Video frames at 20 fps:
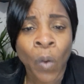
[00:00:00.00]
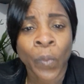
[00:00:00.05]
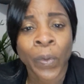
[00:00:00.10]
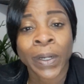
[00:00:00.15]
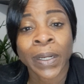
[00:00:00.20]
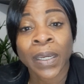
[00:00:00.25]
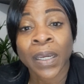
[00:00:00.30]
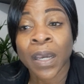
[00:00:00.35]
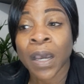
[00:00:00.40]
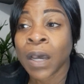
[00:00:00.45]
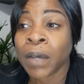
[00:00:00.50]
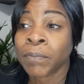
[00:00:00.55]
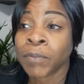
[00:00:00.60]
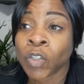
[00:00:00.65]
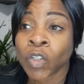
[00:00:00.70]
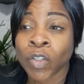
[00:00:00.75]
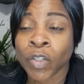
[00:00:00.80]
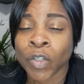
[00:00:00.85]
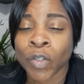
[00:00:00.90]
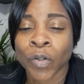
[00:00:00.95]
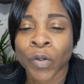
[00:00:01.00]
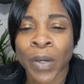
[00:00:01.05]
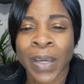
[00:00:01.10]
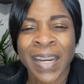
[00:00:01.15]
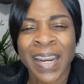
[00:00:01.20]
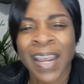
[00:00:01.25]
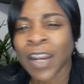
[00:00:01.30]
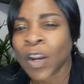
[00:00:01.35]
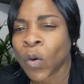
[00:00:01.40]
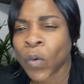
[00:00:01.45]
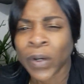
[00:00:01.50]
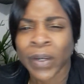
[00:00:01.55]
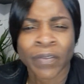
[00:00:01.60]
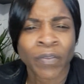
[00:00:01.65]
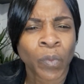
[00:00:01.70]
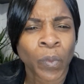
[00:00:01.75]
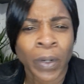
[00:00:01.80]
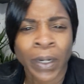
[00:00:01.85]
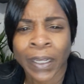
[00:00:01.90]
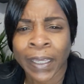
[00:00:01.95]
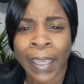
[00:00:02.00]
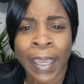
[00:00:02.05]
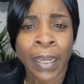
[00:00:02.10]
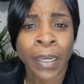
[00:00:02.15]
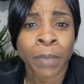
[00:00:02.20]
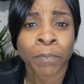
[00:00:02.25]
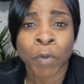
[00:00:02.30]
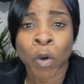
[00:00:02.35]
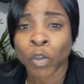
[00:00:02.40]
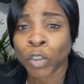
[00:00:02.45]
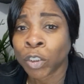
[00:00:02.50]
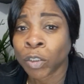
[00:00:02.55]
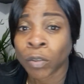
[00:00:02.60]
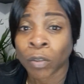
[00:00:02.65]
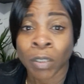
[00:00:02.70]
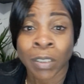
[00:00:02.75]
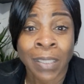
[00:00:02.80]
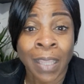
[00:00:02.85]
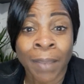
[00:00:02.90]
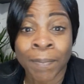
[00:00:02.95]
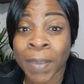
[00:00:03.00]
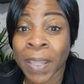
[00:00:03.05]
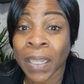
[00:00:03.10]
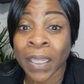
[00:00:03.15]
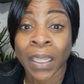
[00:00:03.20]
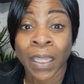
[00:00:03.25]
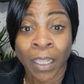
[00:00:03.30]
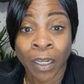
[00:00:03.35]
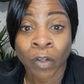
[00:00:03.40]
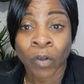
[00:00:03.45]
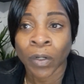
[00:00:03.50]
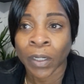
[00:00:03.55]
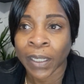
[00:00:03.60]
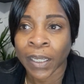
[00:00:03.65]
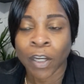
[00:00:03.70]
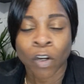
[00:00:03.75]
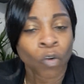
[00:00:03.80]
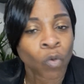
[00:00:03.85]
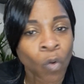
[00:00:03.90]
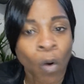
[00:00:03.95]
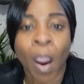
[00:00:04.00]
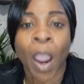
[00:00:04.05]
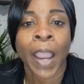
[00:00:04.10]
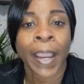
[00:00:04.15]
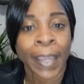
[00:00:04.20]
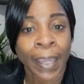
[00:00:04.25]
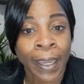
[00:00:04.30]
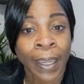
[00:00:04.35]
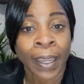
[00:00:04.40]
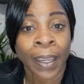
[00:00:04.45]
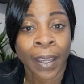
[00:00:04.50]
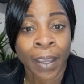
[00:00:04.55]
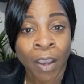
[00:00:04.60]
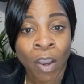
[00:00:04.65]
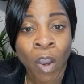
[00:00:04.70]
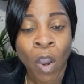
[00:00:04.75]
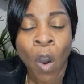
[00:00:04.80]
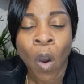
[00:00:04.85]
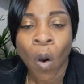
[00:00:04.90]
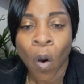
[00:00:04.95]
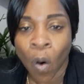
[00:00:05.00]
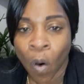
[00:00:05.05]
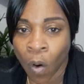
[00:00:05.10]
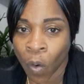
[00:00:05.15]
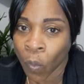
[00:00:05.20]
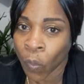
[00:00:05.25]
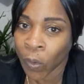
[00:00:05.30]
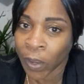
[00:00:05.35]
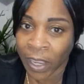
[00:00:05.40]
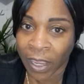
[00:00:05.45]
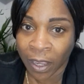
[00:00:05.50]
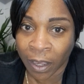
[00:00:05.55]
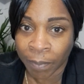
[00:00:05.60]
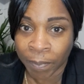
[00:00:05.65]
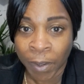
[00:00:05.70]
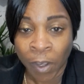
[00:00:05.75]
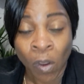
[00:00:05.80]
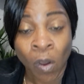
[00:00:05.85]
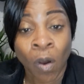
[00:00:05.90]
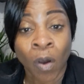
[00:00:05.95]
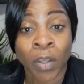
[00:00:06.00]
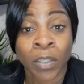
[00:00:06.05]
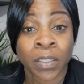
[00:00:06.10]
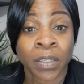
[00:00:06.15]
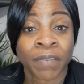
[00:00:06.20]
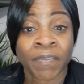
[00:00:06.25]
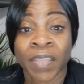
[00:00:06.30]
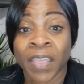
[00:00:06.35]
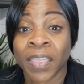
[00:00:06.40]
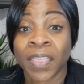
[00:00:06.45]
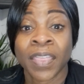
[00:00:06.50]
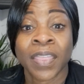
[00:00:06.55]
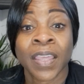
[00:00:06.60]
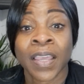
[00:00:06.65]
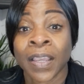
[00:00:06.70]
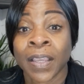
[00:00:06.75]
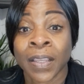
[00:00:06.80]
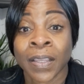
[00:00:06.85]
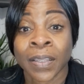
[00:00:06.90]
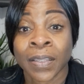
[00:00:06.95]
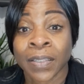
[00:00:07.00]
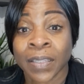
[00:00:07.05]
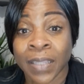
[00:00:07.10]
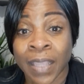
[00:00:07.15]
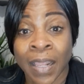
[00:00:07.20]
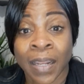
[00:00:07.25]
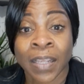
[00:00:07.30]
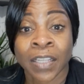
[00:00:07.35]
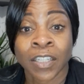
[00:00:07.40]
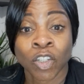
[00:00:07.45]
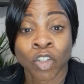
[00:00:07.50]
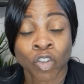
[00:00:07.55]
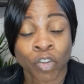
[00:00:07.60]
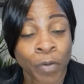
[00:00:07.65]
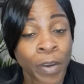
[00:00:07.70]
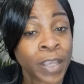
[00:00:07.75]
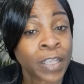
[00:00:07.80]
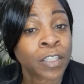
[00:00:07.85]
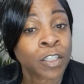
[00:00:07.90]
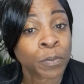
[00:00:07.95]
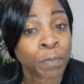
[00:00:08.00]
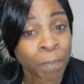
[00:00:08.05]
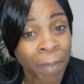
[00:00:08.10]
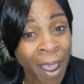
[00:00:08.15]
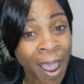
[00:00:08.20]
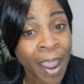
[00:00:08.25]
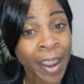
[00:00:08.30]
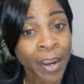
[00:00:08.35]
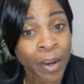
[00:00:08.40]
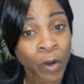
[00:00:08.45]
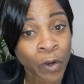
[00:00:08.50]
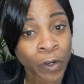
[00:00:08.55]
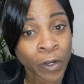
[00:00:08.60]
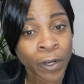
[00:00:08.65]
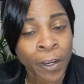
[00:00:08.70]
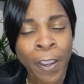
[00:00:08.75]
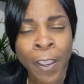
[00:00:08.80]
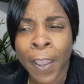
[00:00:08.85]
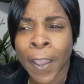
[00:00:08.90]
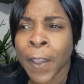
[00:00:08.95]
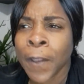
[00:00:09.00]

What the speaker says: When it comes to, and I don't even want to get emotional because I've been literally crying all week because of the things that has transpired.